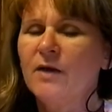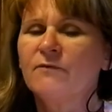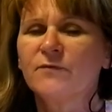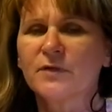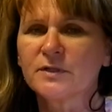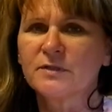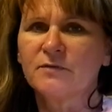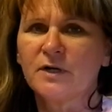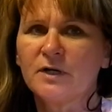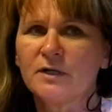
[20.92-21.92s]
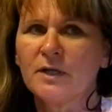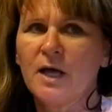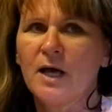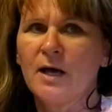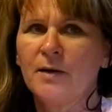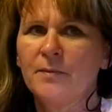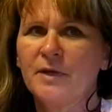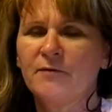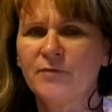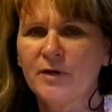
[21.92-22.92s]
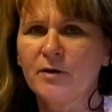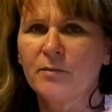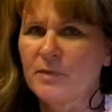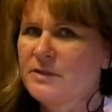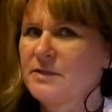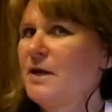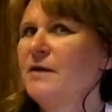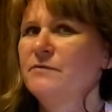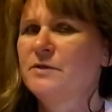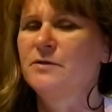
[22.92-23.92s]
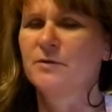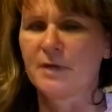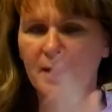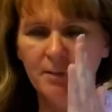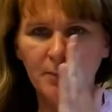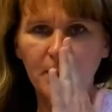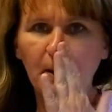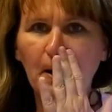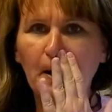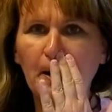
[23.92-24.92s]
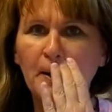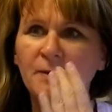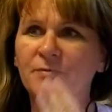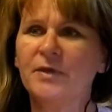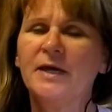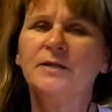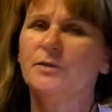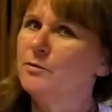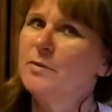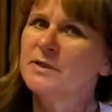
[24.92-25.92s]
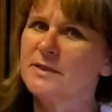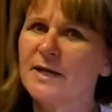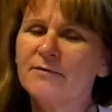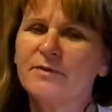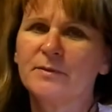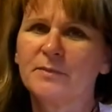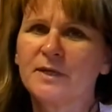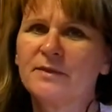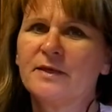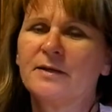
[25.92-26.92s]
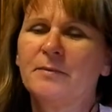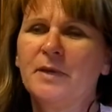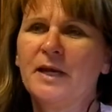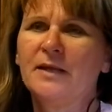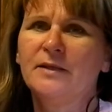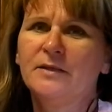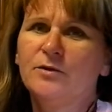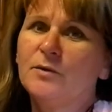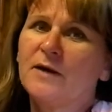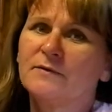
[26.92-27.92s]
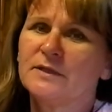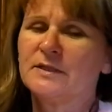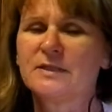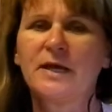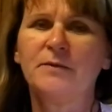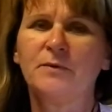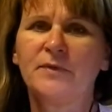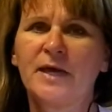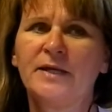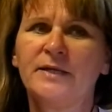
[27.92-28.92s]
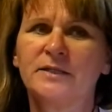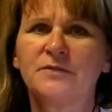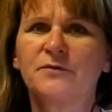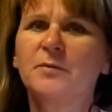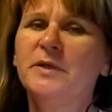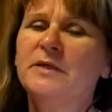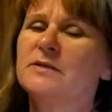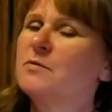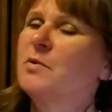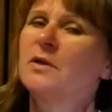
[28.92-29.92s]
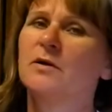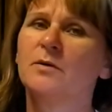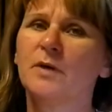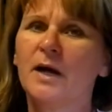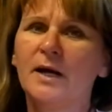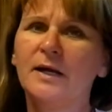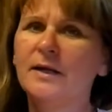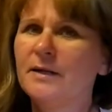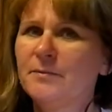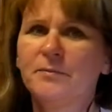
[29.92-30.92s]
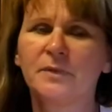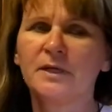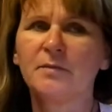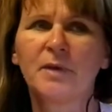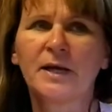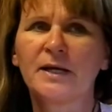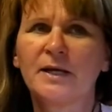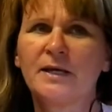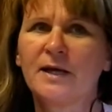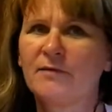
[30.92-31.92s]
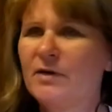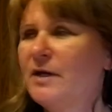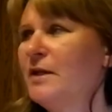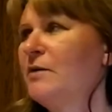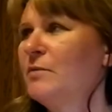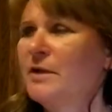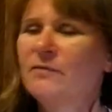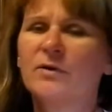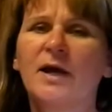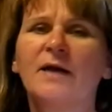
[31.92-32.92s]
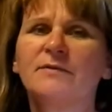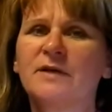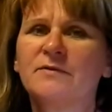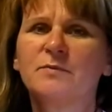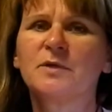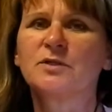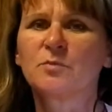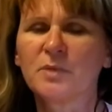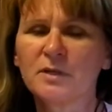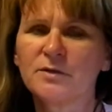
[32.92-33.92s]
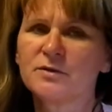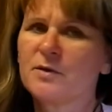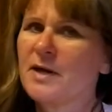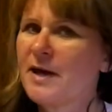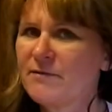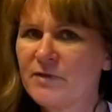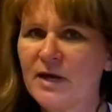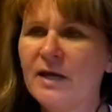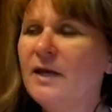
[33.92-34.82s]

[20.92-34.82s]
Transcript: First of all, if there are must-haves in your camper, then you must have them, get them, and you have to decide what that is. For me, it's a pillow. I get a backache, have a headache, whatever, I have to have a special pillow, so I have that.